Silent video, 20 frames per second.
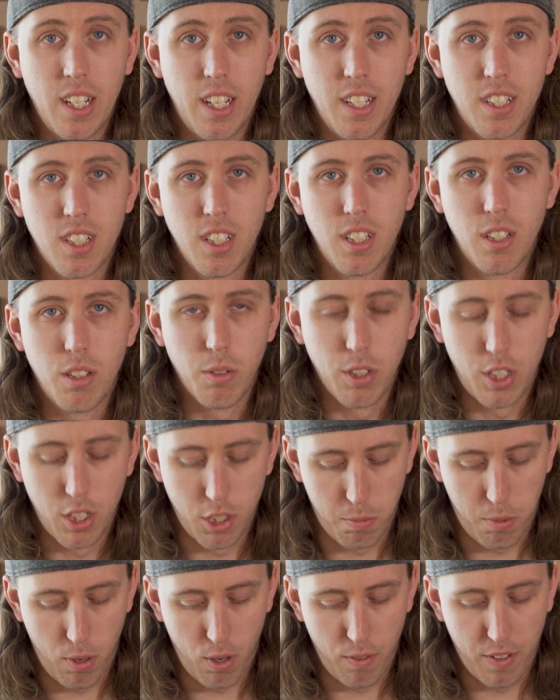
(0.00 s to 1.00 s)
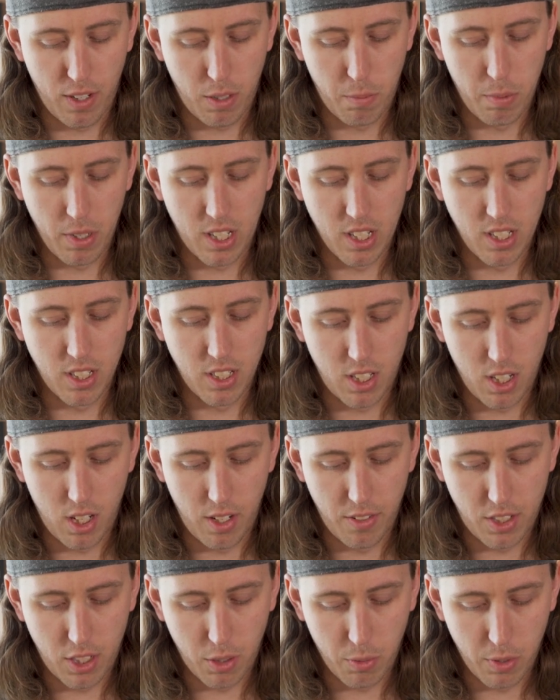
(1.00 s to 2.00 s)
nicely, which is perfect because
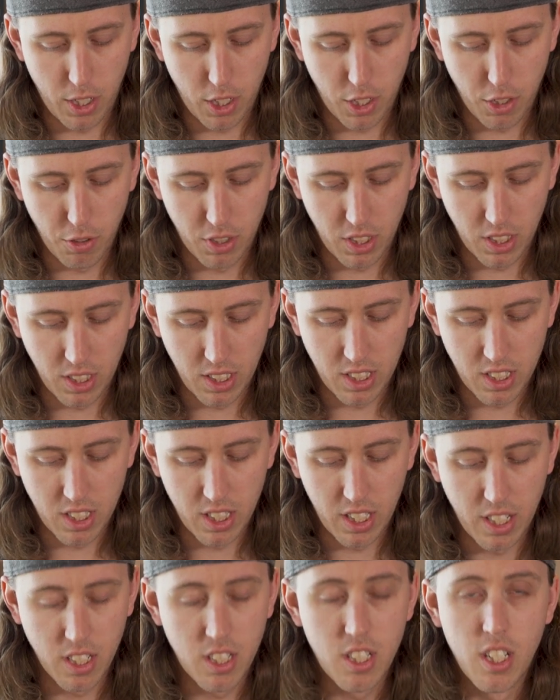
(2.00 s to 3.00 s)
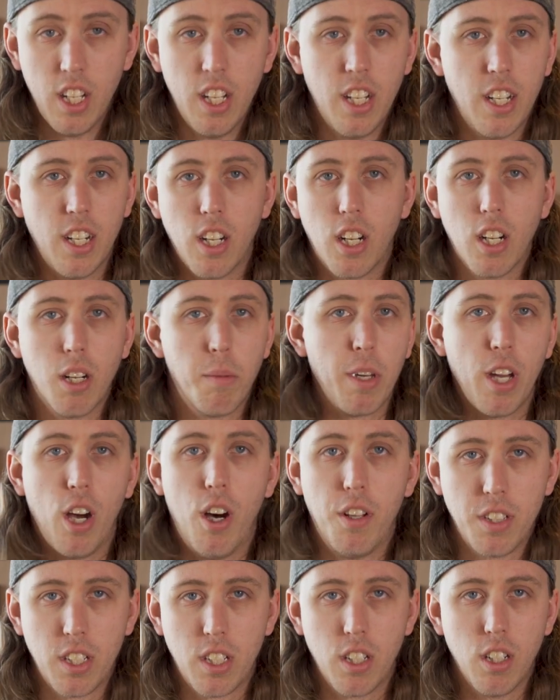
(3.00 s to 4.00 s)
obviously when you're using these things, you're going to be
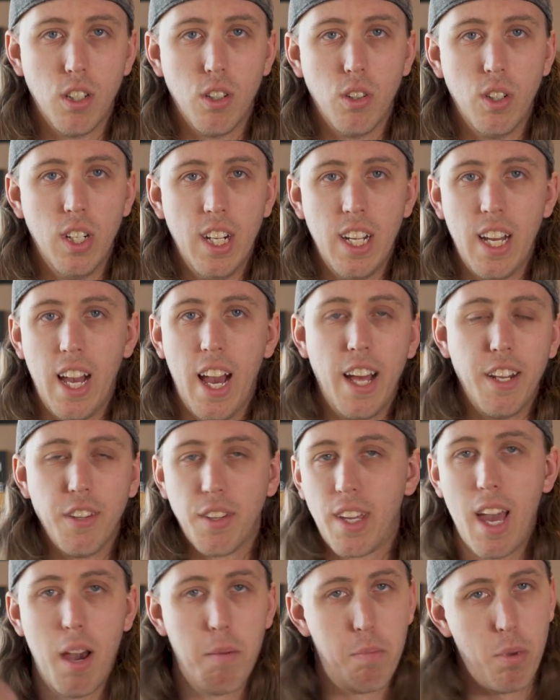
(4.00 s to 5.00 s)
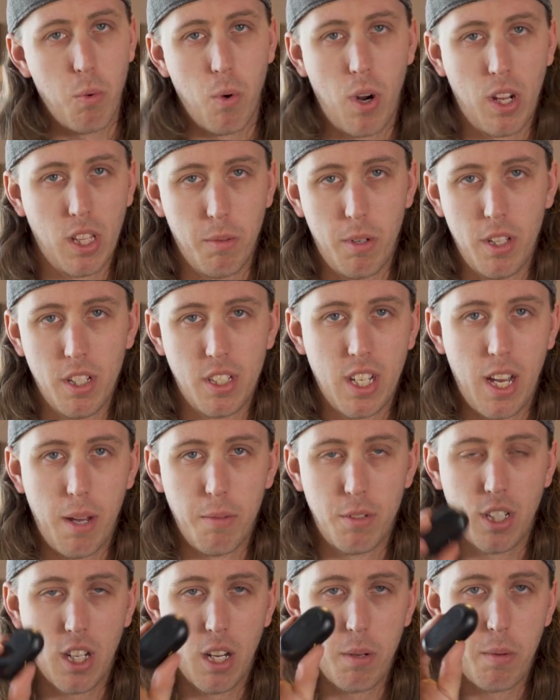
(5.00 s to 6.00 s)
on the go and you can't be wearing them all the time.
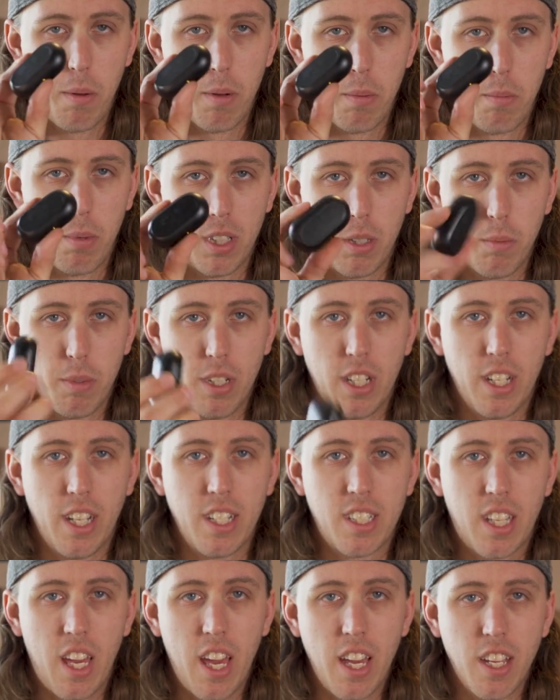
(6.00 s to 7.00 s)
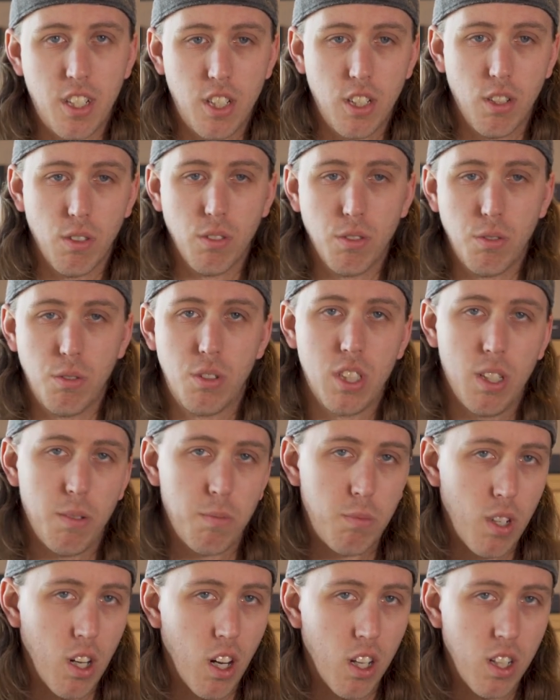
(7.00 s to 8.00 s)
So you got to be able to put them in a nice case so you don't lose
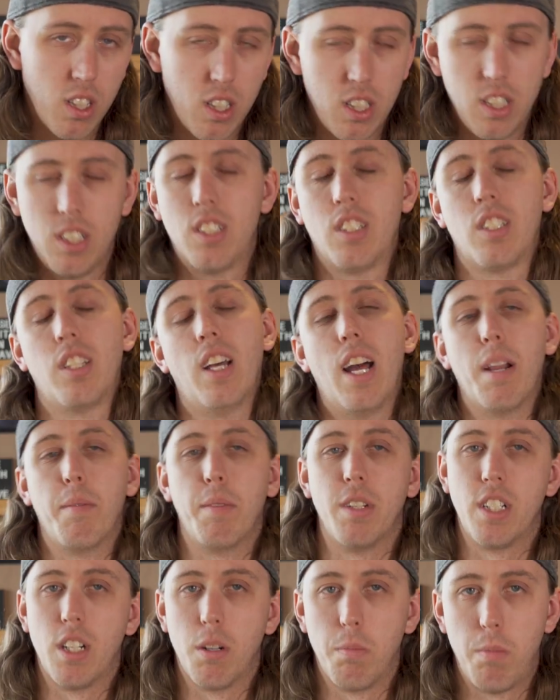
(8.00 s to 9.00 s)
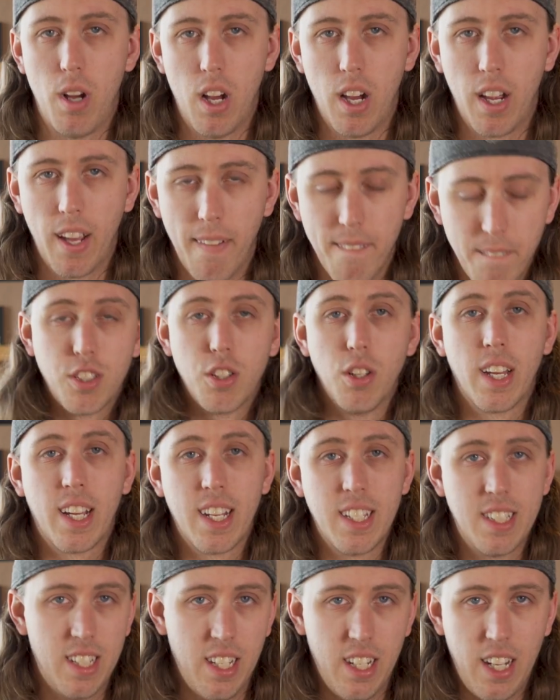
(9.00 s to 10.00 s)
them. Slide them into your pocket. So like I
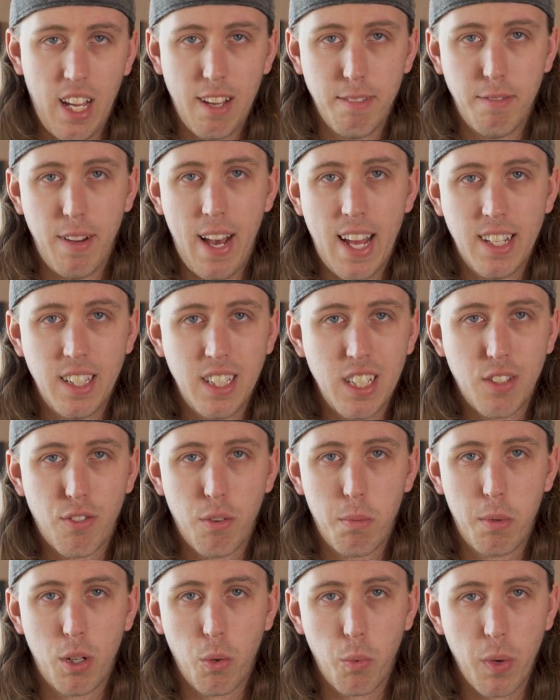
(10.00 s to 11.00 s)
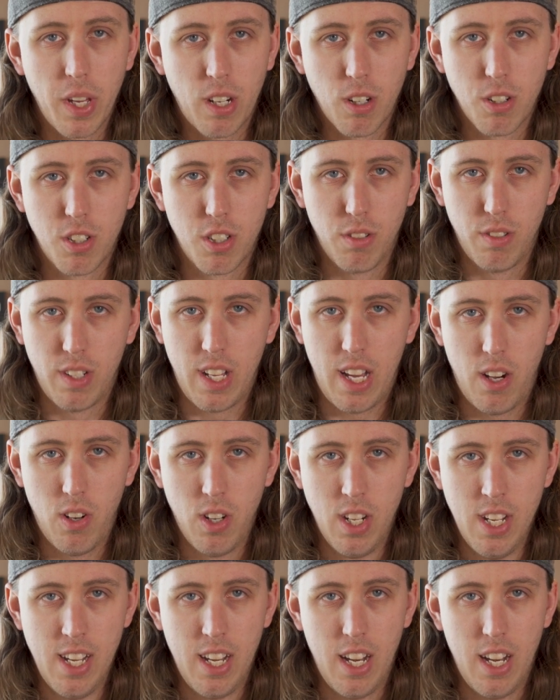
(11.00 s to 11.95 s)
said, I've had these for about a week or so now.